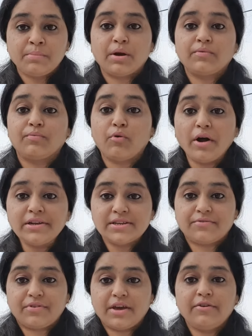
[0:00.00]
But what if
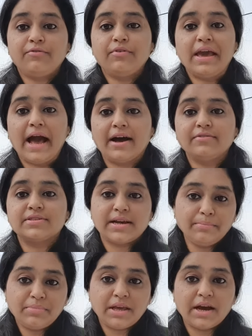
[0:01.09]
we have
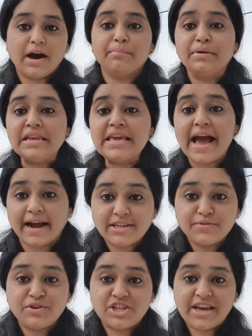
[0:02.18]
something, a mini
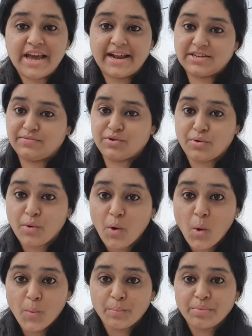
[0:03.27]
activity at our
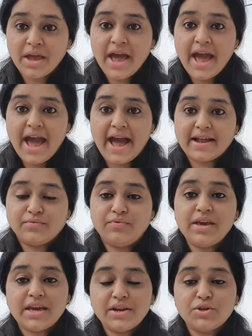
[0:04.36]
home, and
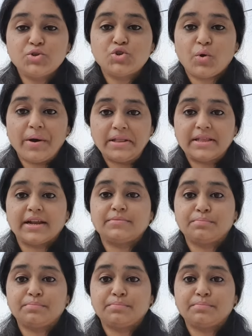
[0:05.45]
we can enjoy that